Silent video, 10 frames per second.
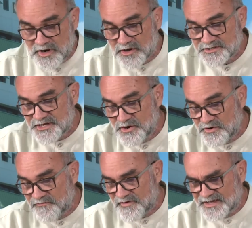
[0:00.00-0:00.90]
continue
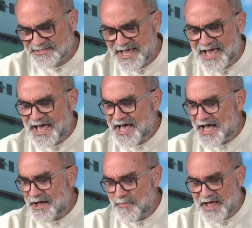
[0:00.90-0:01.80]
to face,
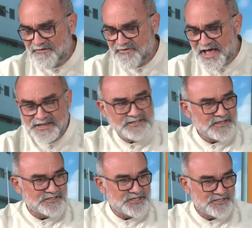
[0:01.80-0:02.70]
I've had
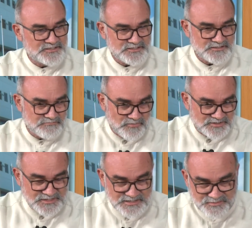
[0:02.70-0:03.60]
discussions
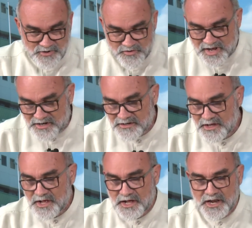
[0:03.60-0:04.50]
since Maria
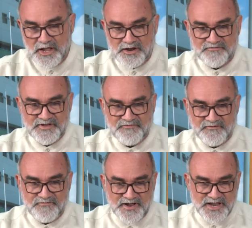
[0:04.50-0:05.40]
a lot of
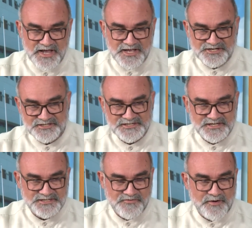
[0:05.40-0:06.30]
different funding
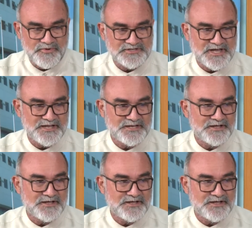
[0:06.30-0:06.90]
agencies and representatives.